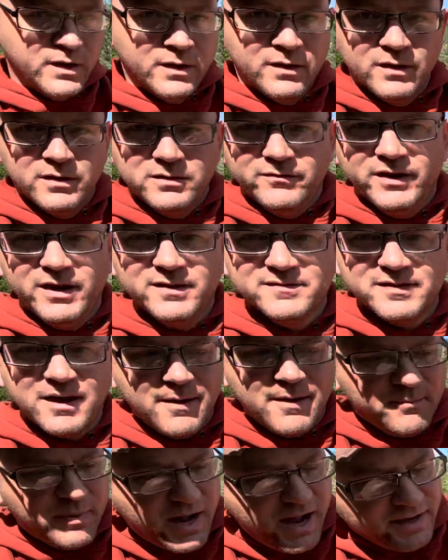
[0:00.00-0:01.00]
You've got a
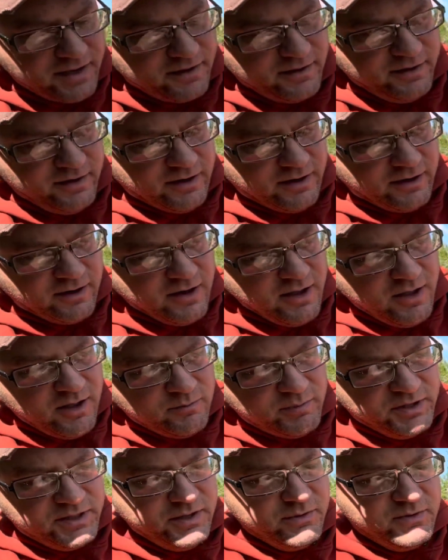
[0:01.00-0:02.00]
top pocket in here,
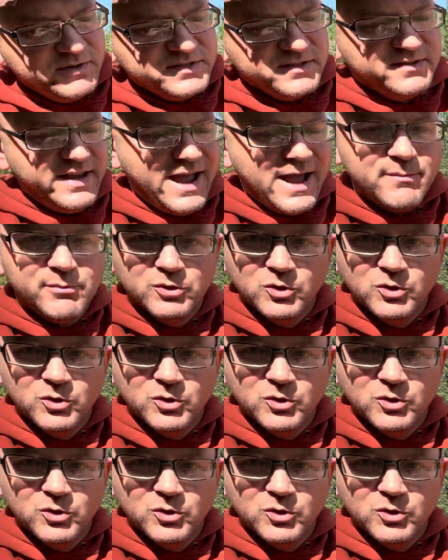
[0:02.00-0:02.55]
but there was a tab